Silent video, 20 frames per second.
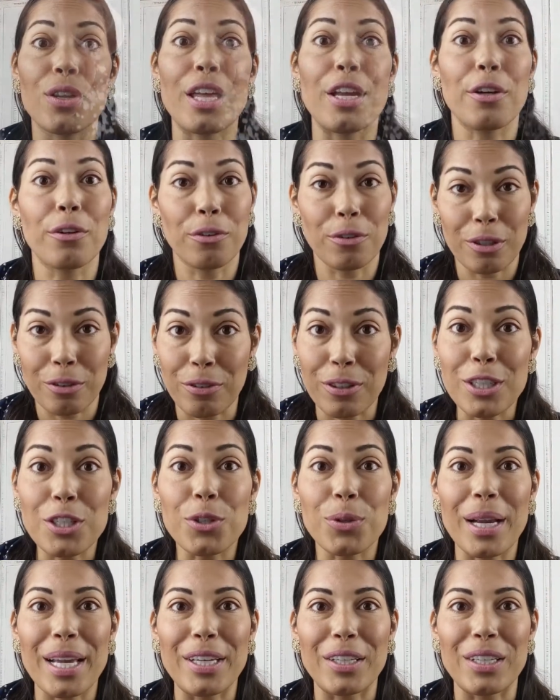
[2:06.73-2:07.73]
that your
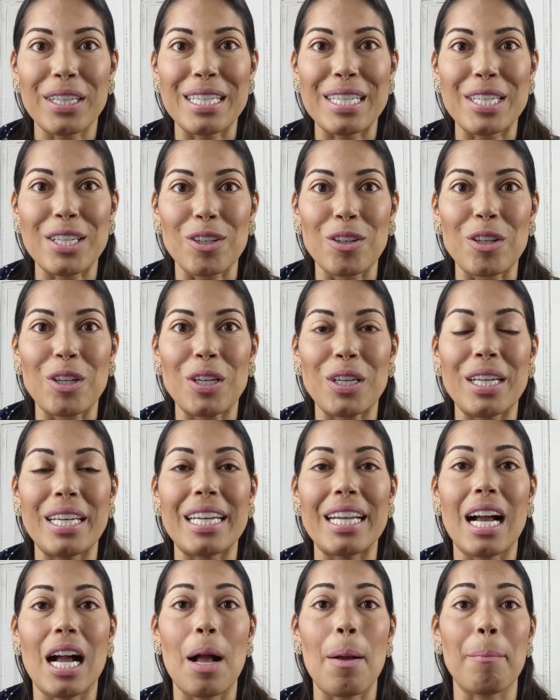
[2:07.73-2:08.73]
refrigerator is still
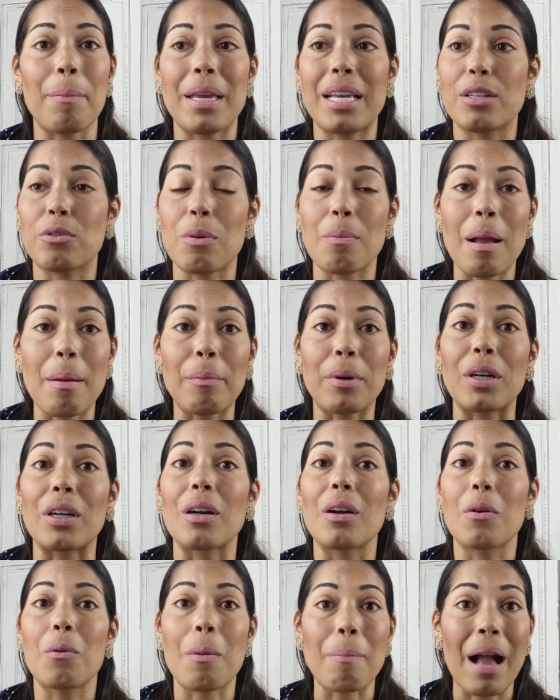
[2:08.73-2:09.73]
good, because remember,
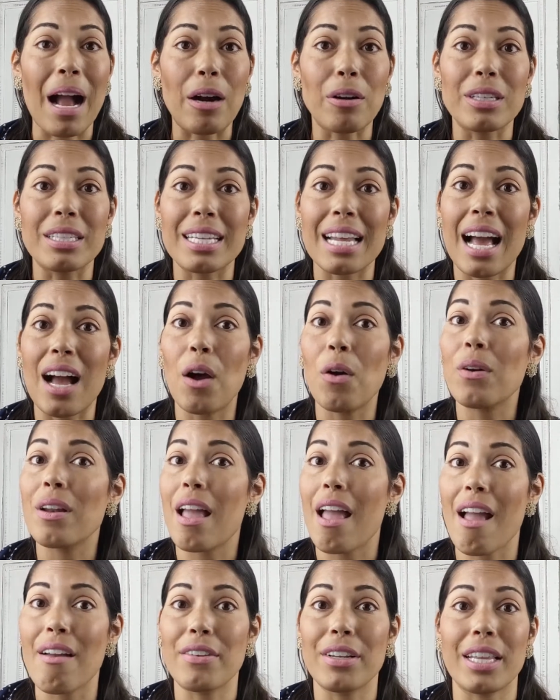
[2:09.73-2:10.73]
when power is out,
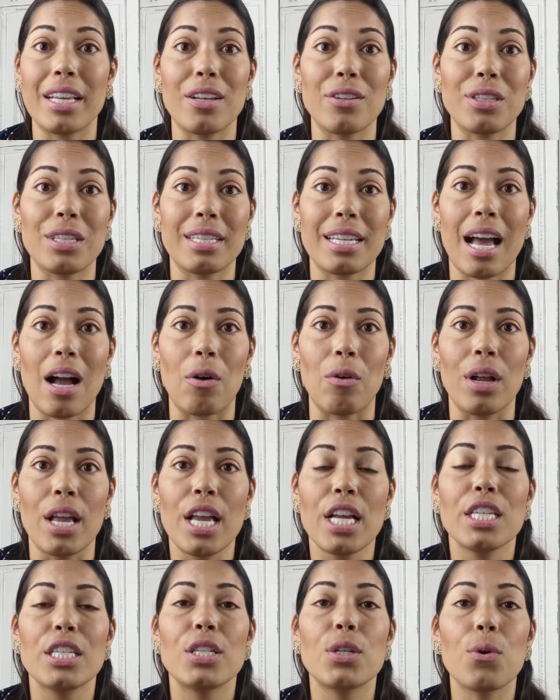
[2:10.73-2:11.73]
everything else is out.
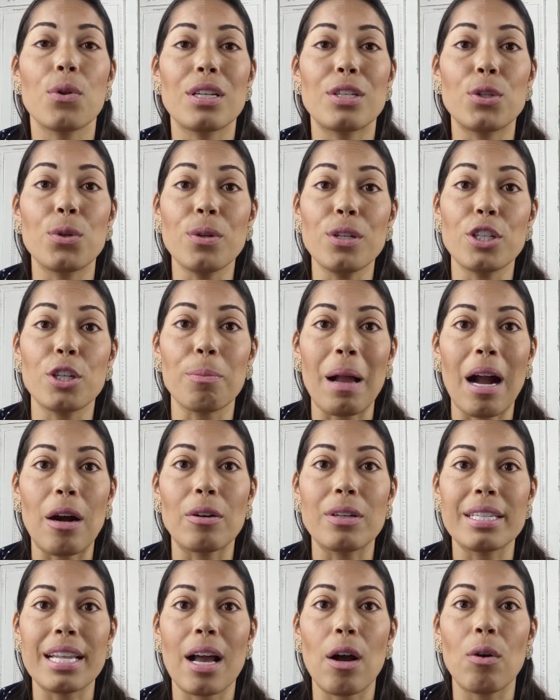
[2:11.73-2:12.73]
So as soon as your
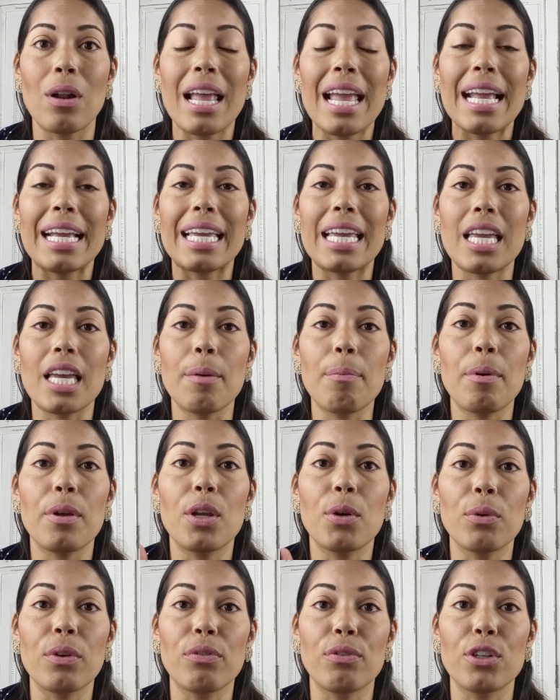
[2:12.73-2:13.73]
power is out, keep
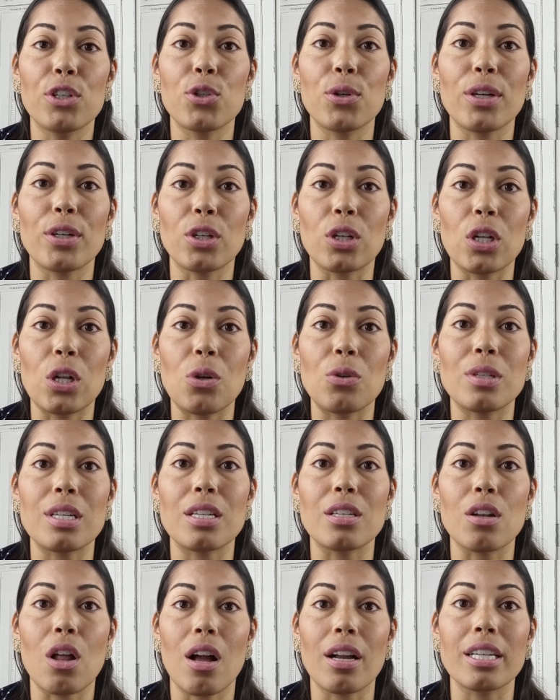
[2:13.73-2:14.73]
your refrigerator closed
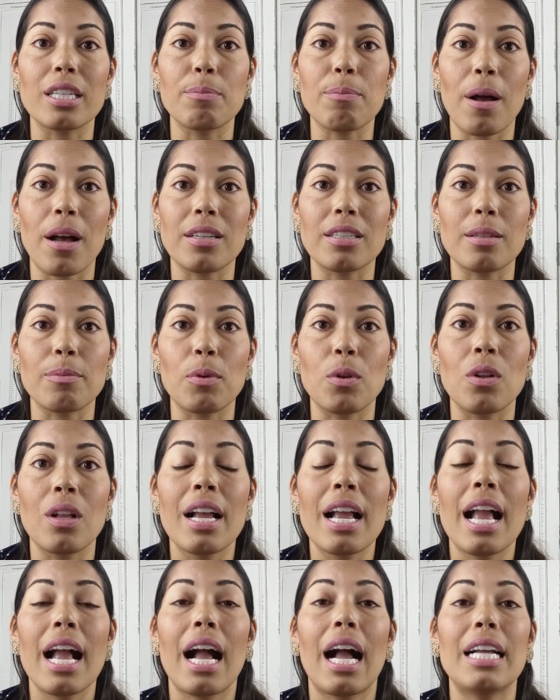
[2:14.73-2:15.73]
as long as possible
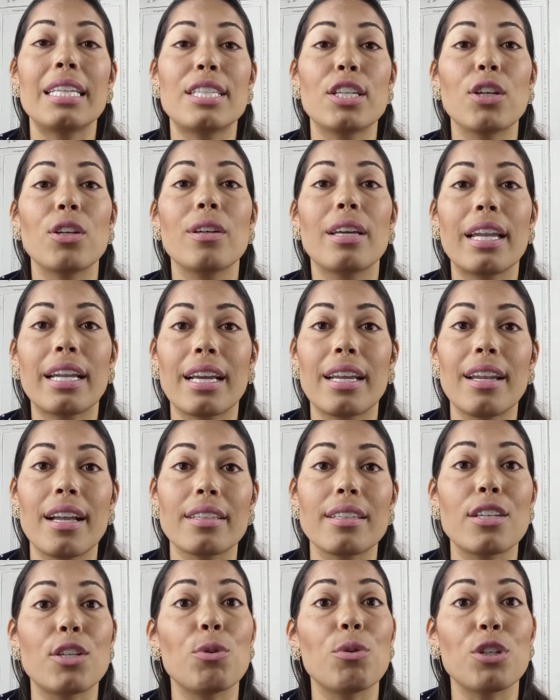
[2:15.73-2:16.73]
until you get it
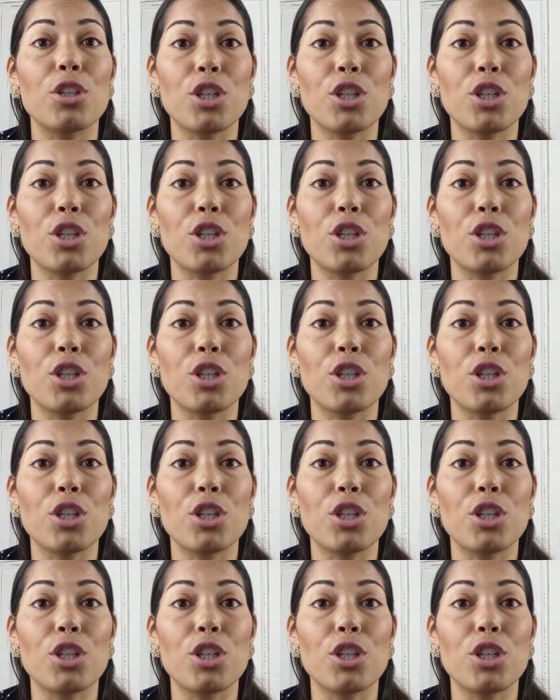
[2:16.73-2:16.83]
connected to a